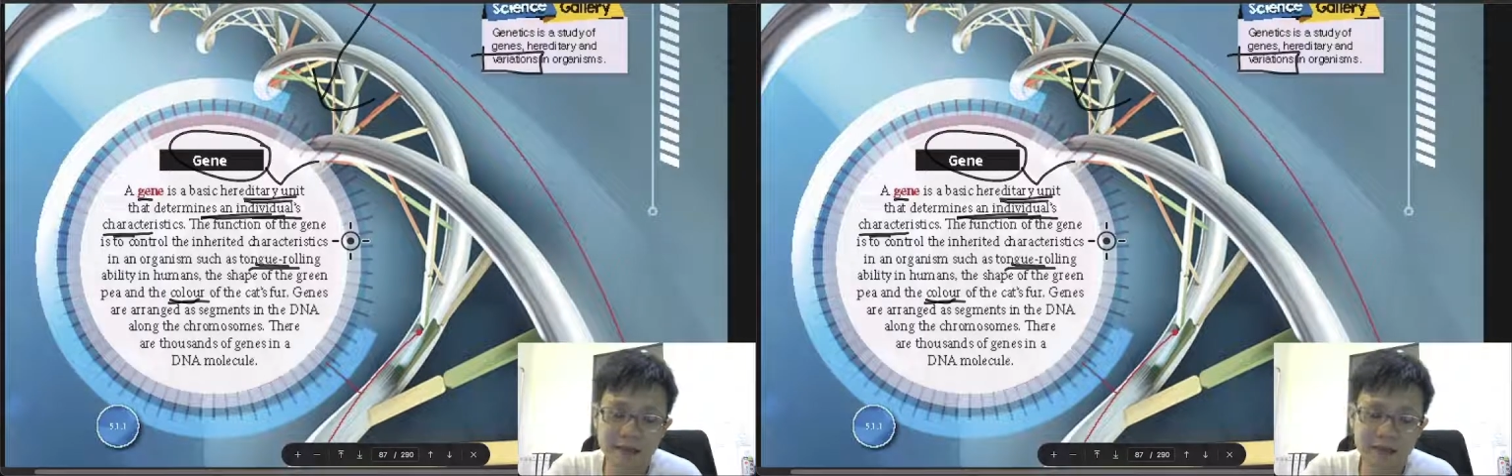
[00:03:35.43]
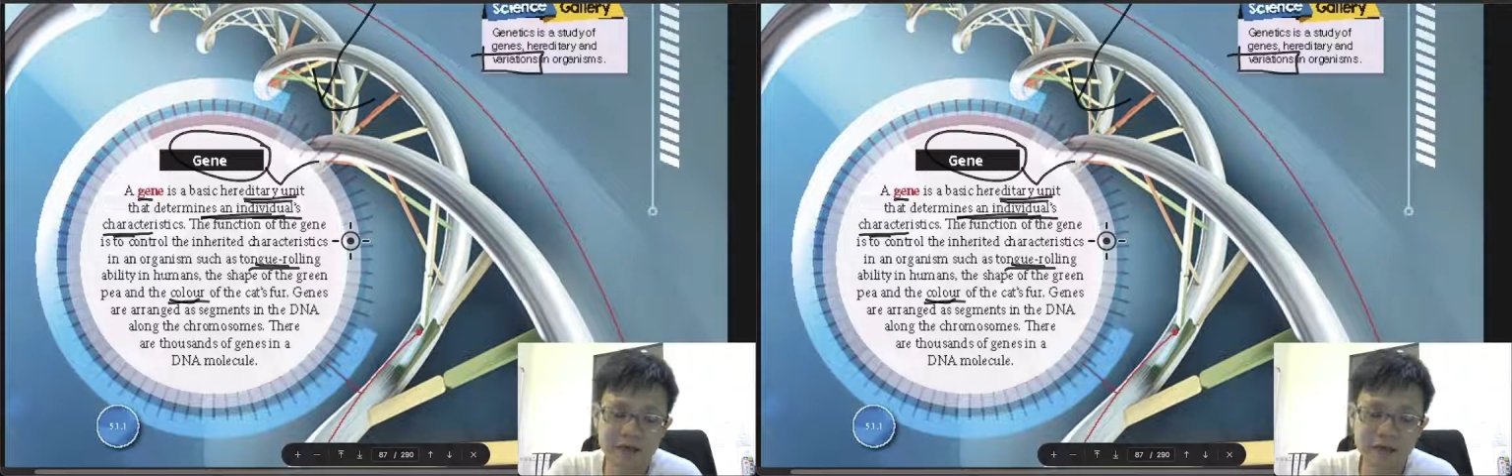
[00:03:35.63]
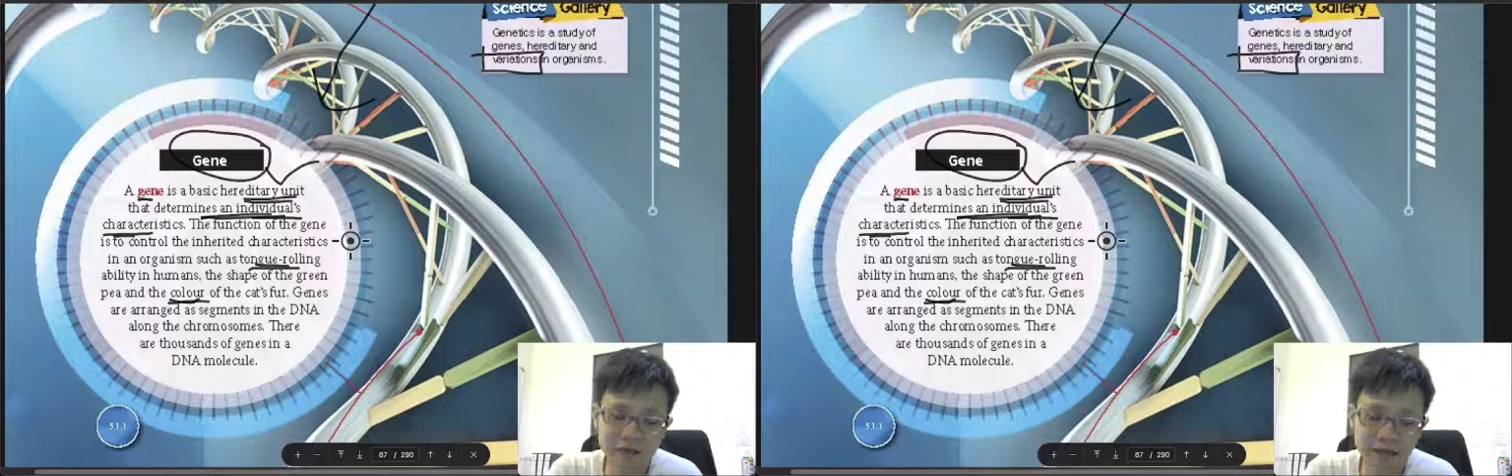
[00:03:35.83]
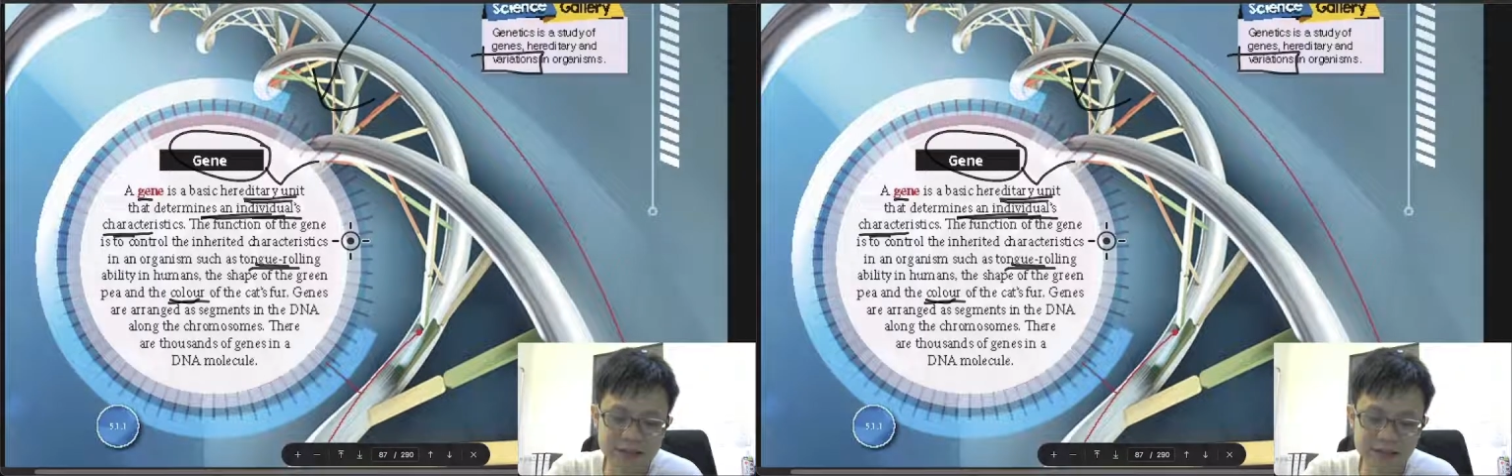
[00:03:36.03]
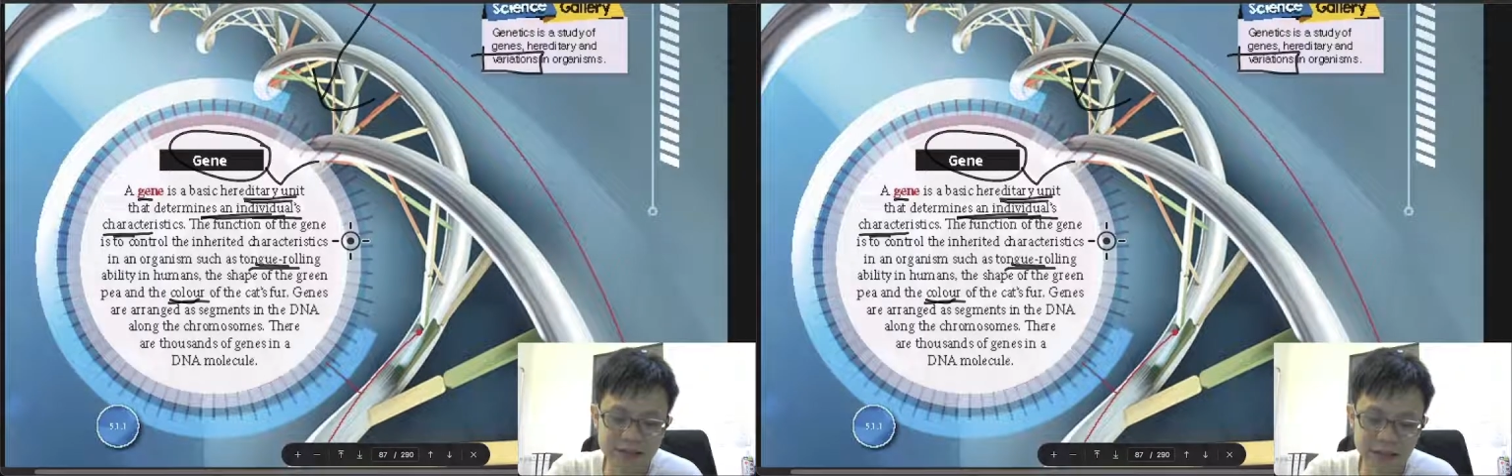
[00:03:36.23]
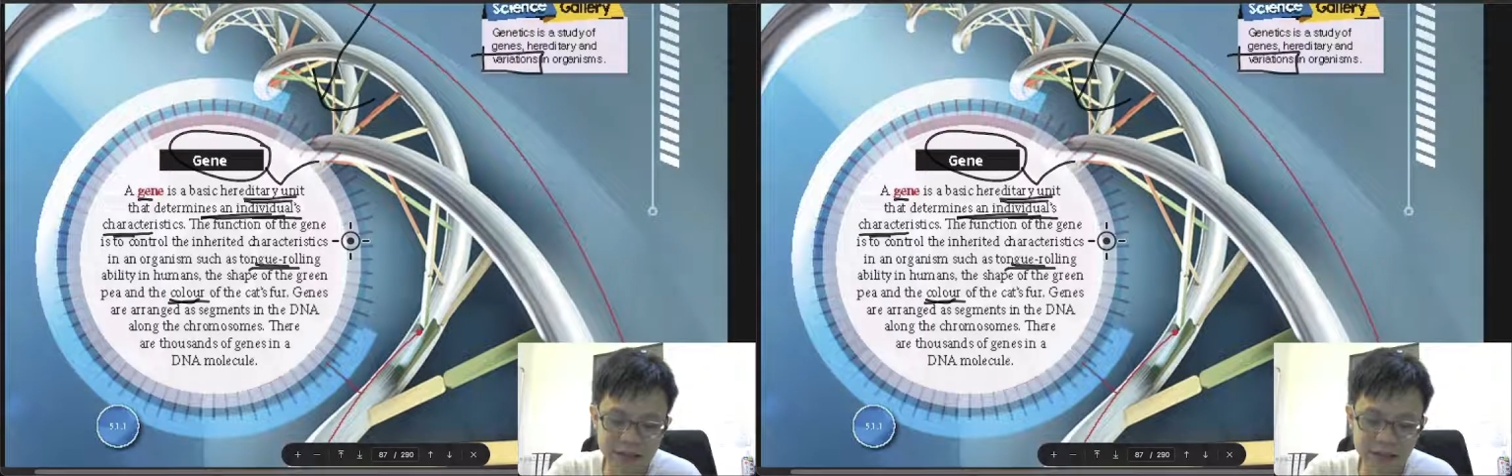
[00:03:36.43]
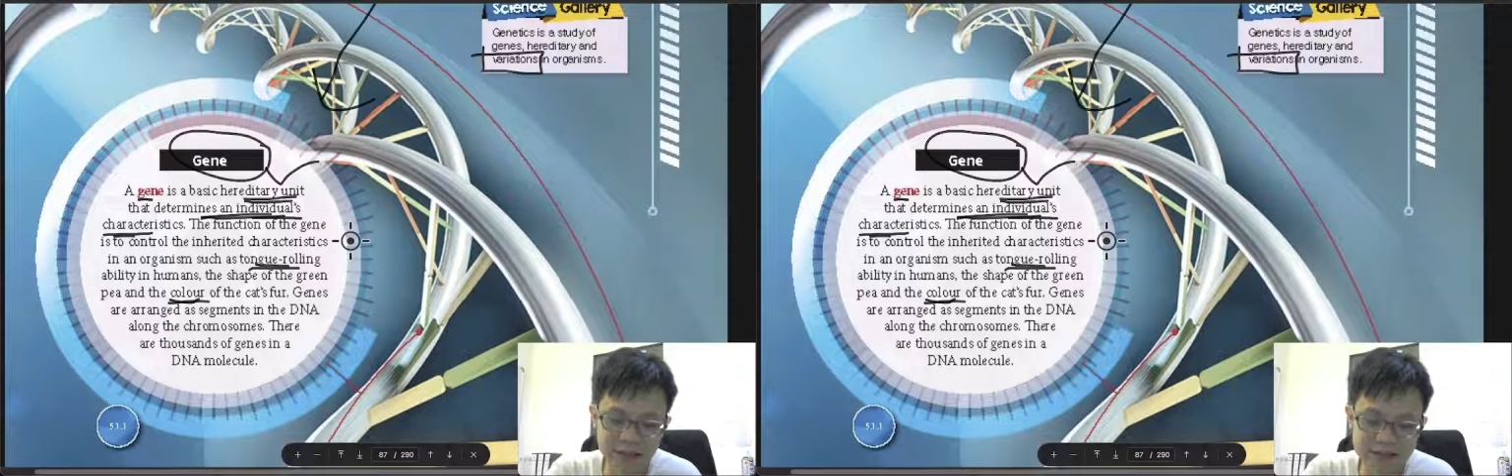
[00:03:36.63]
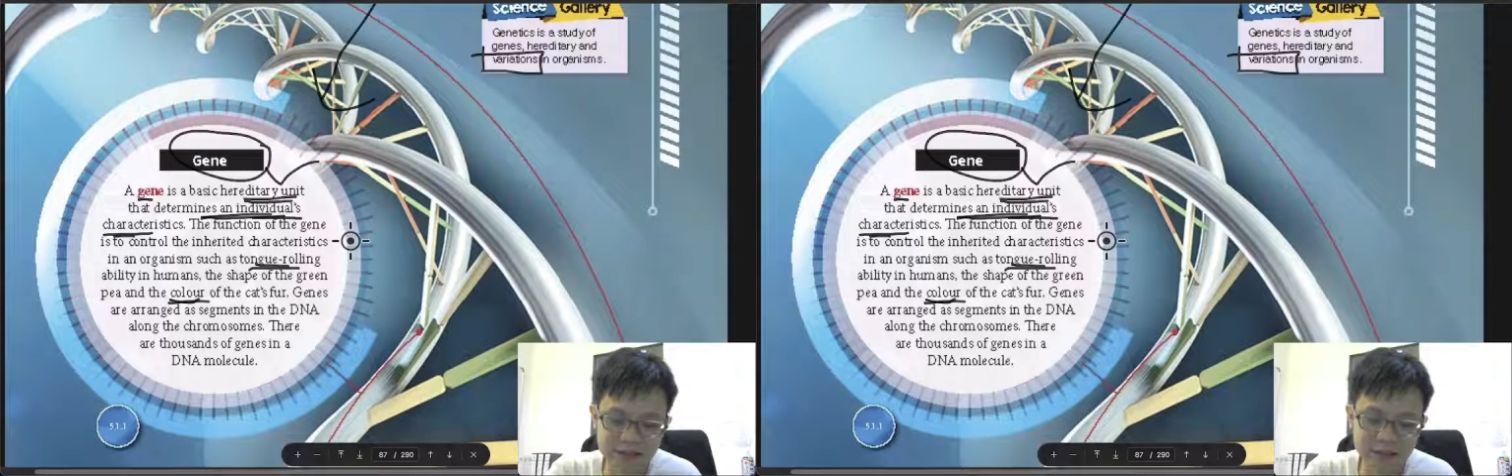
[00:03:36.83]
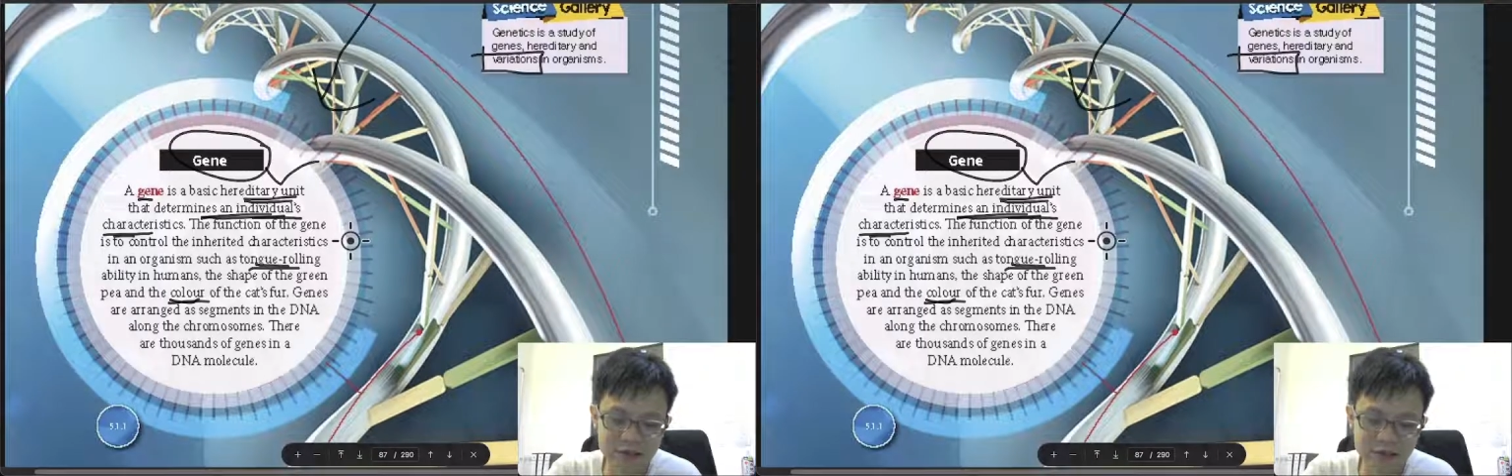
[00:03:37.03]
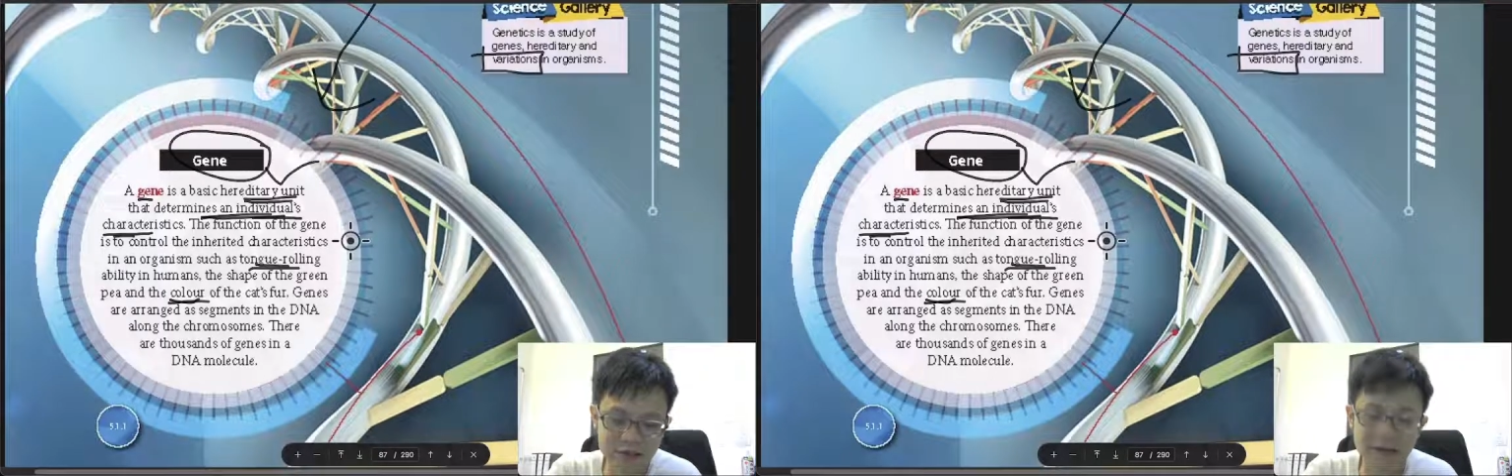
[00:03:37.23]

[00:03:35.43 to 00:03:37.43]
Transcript: You know why is it cancer or not?